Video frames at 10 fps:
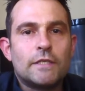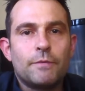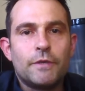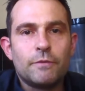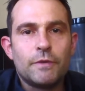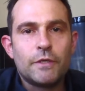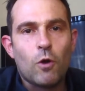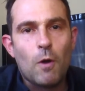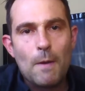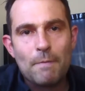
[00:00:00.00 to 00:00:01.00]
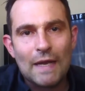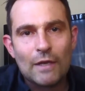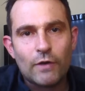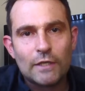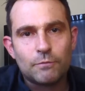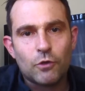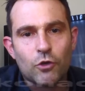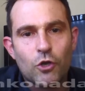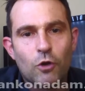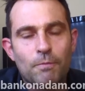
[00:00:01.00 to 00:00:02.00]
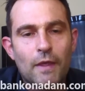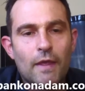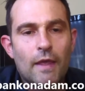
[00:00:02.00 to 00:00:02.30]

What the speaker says: at www.bankonadam.com.